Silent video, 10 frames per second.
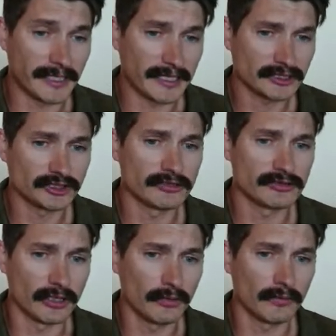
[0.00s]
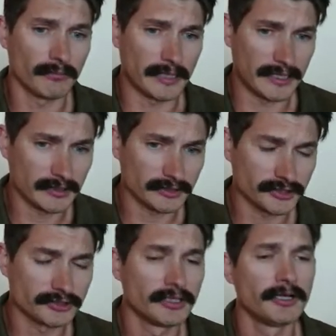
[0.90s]
match don't
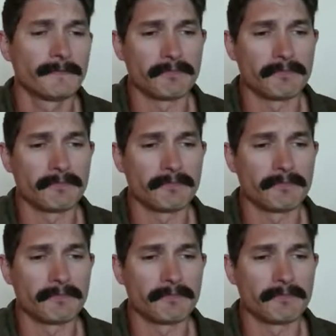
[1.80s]
match,